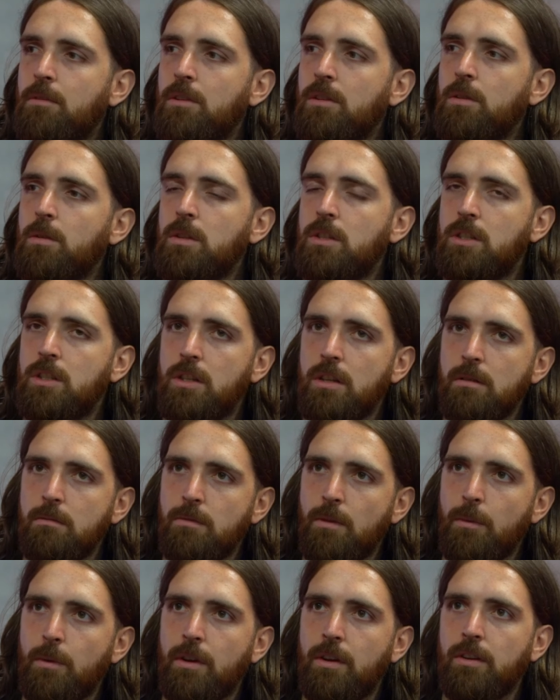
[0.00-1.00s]
going to assume
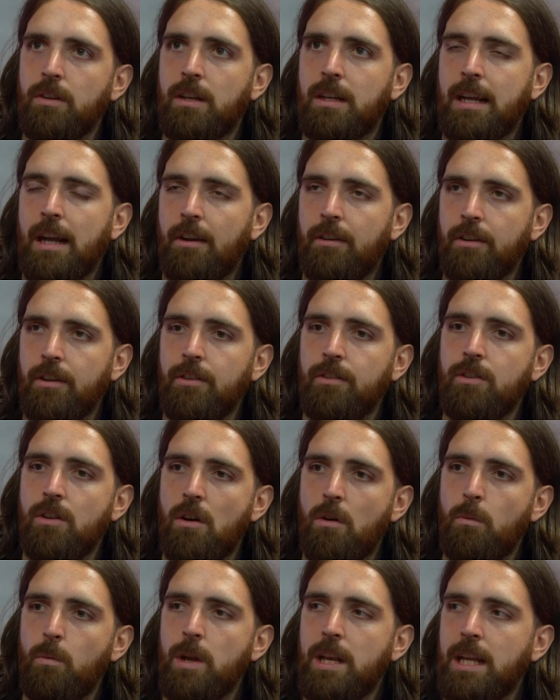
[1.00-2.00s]
that we're going to carry on
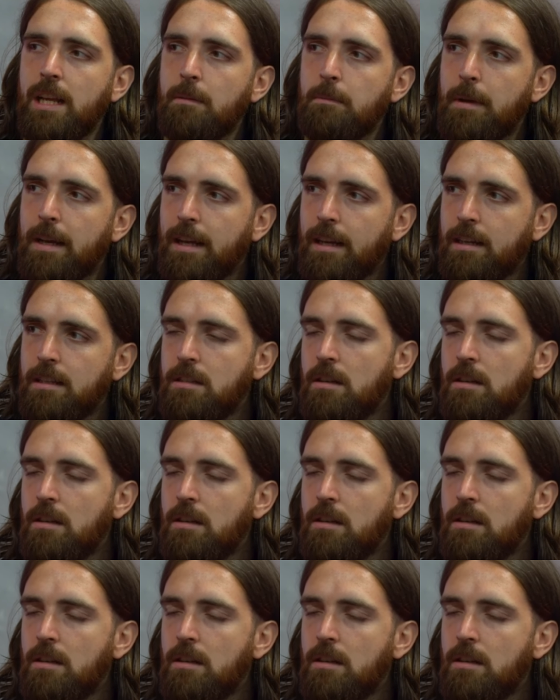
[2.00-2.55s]
not winning big.